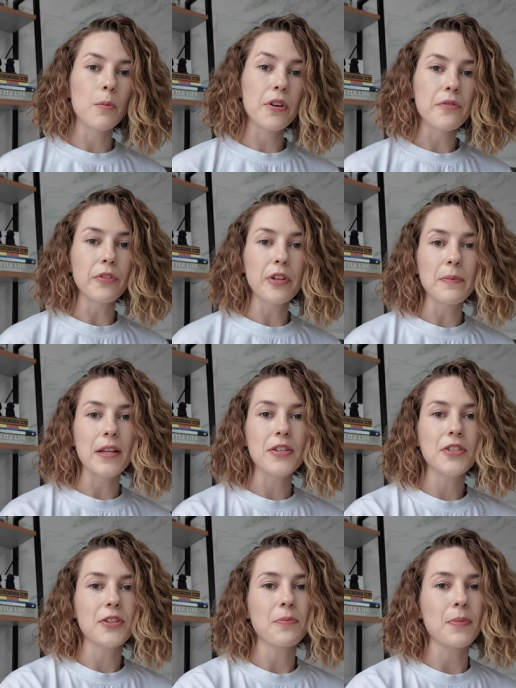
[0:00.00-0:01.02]
I'll briefly
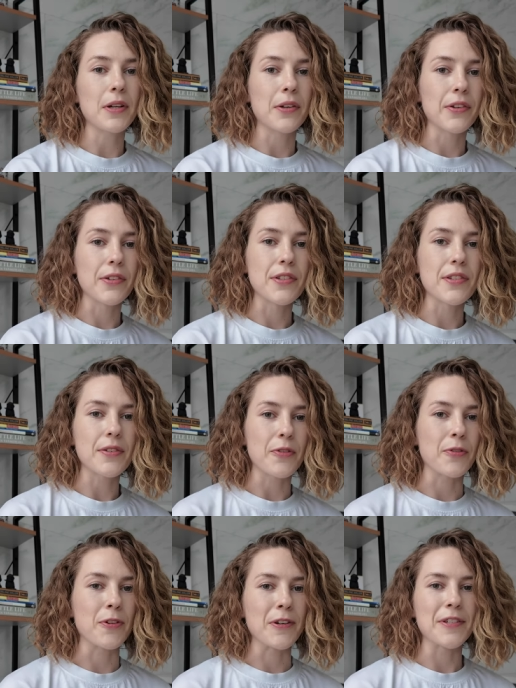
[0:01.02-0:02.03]
mention bills.
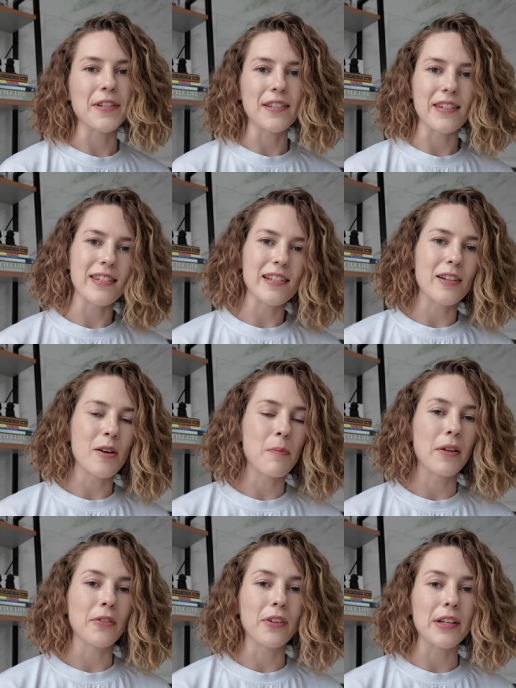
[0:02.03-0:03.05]
Of course, it's a
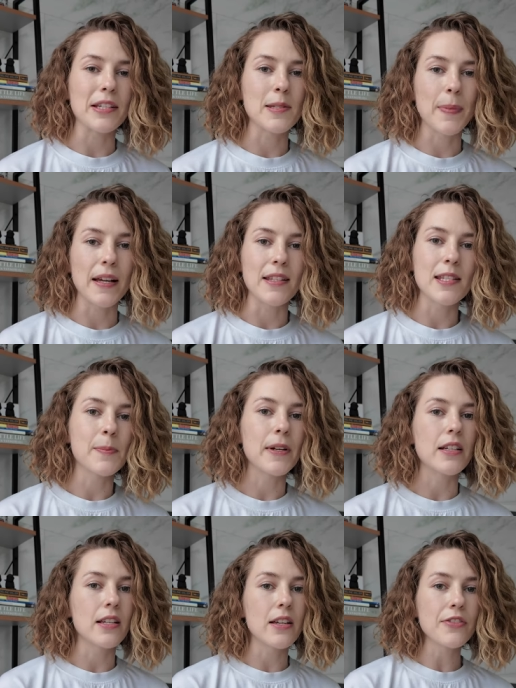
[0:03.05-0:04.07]
monthly expense, but
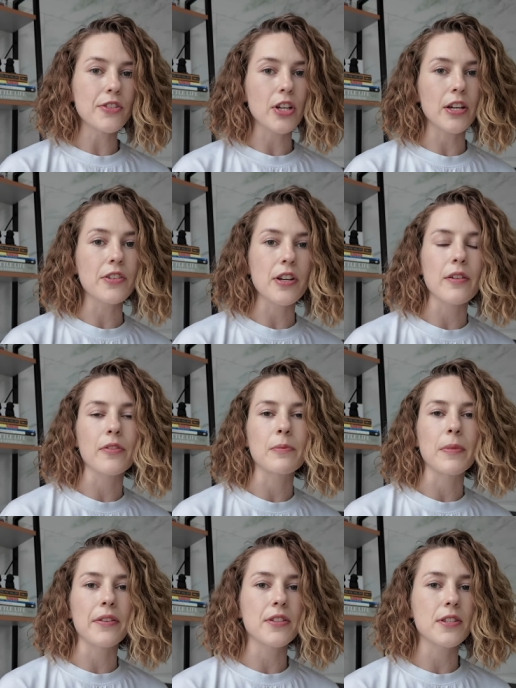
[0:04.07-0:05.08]
it does change every
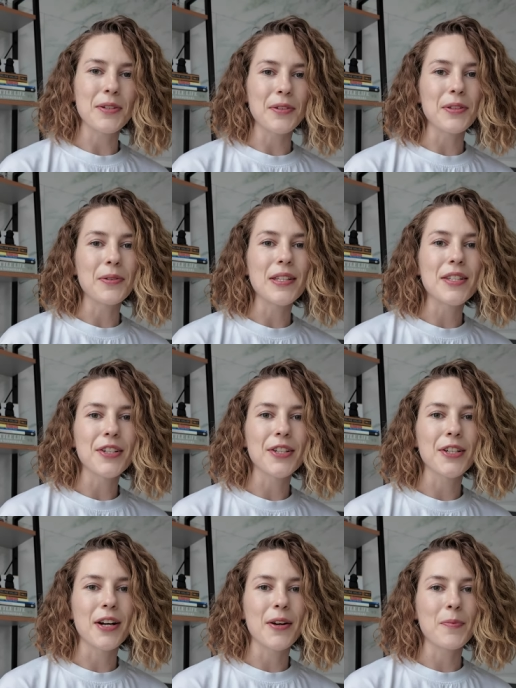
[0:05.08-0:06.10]
month. So in the
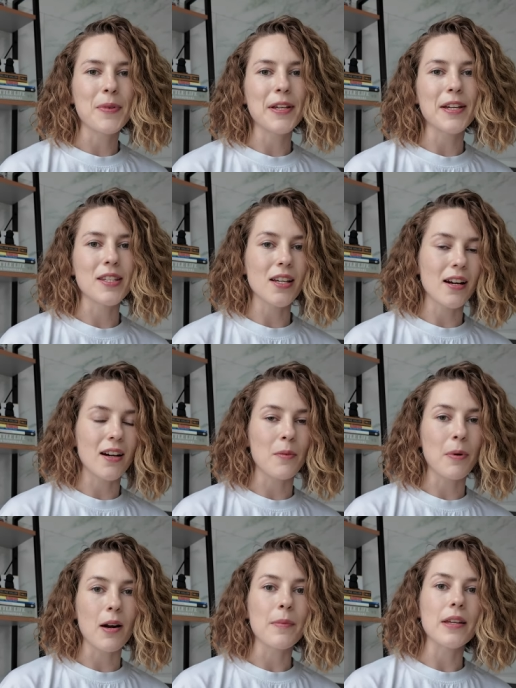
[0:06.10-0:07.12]
winter, because our
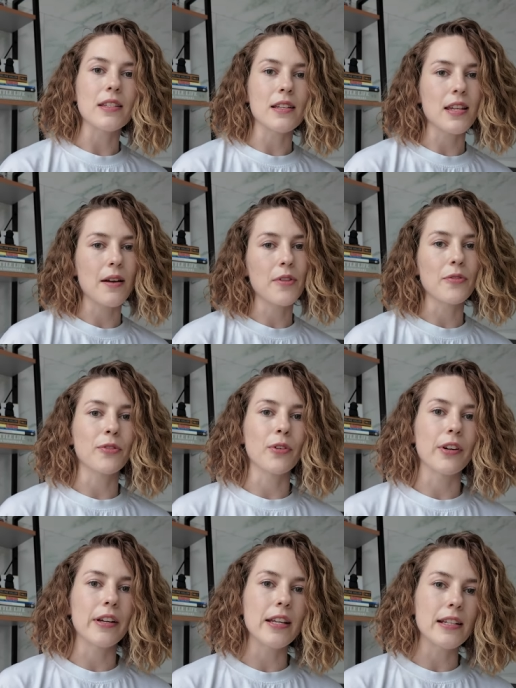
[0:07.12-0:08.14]
apartment does have the
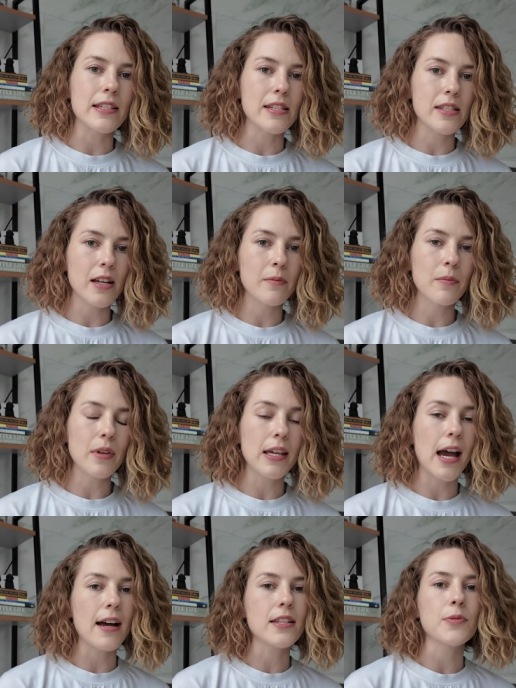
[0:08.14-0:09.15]
floor heating system,
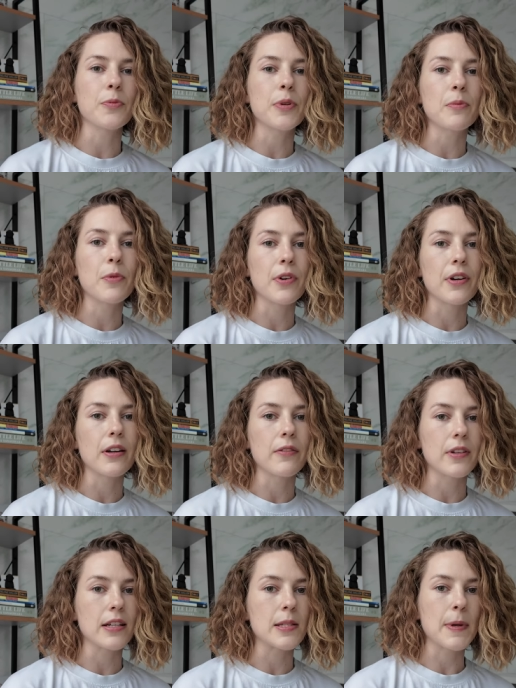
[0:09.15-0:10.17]
gas will be more
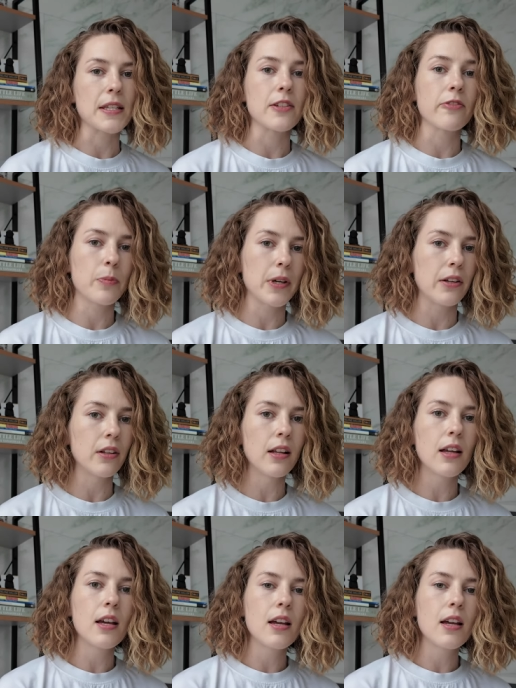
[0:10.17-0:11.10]
of an expensive bill.